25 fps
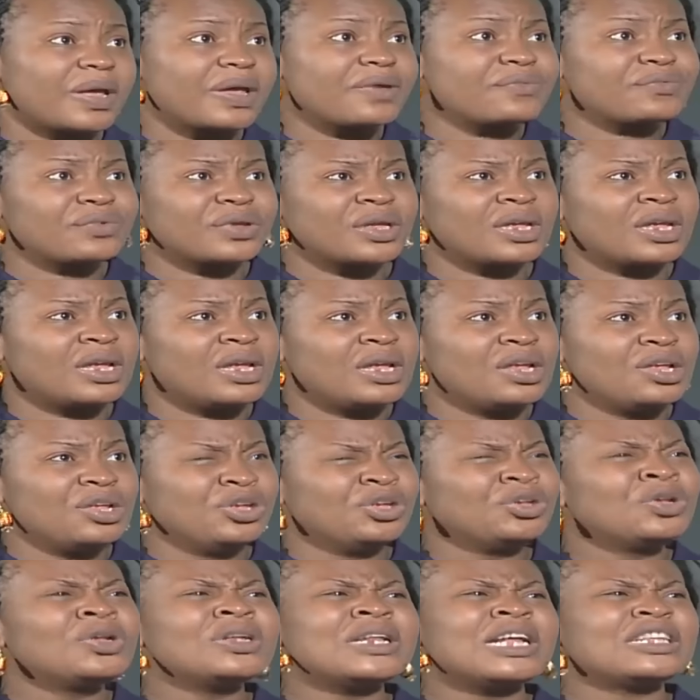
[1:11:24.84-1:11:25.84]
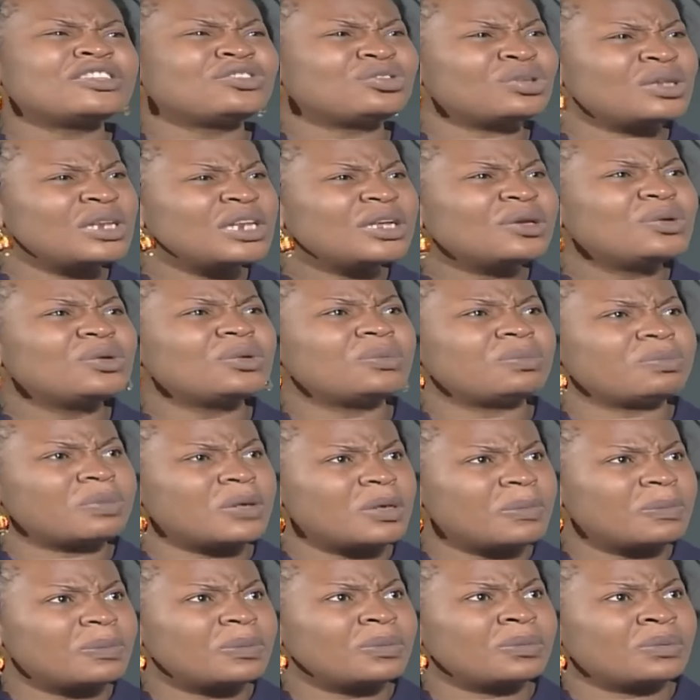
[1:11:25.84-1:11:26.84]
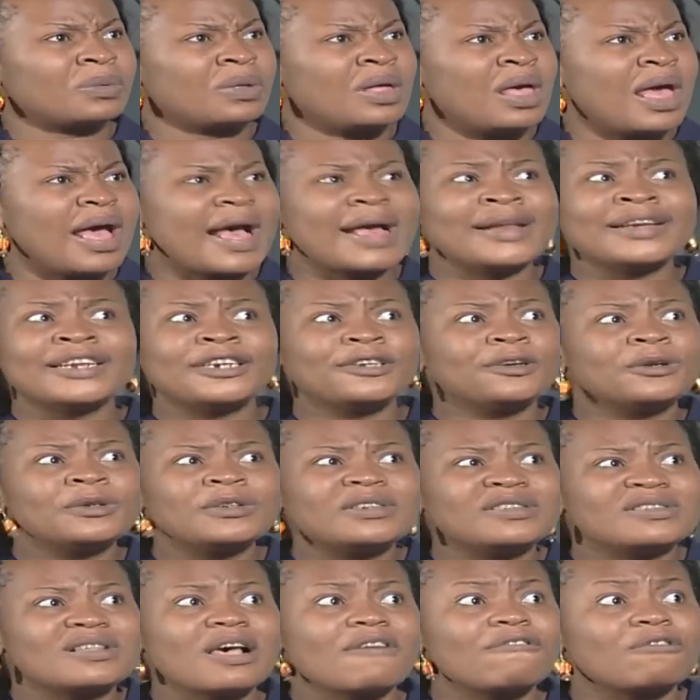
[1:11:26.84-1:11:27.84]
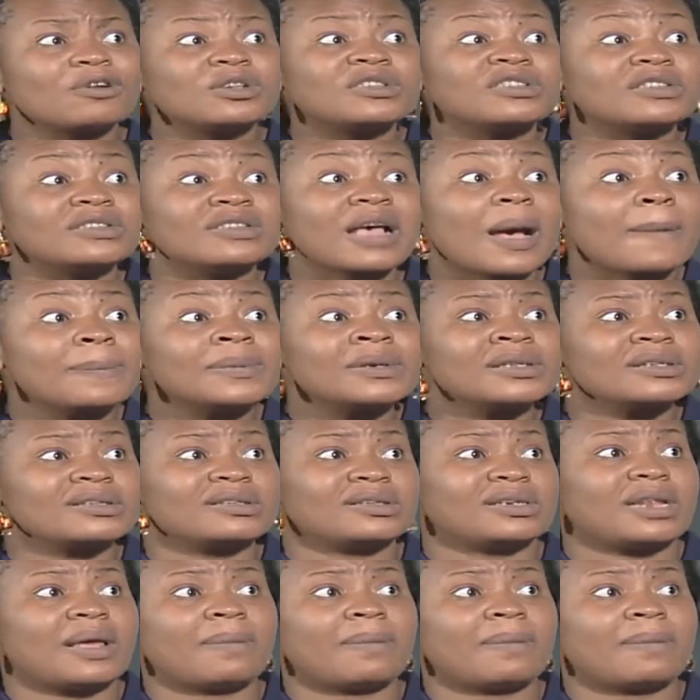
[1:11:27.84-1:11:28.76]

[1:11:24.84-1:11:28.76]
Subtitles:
Henry. You know, they're truly good people and they don't deserve what is happening to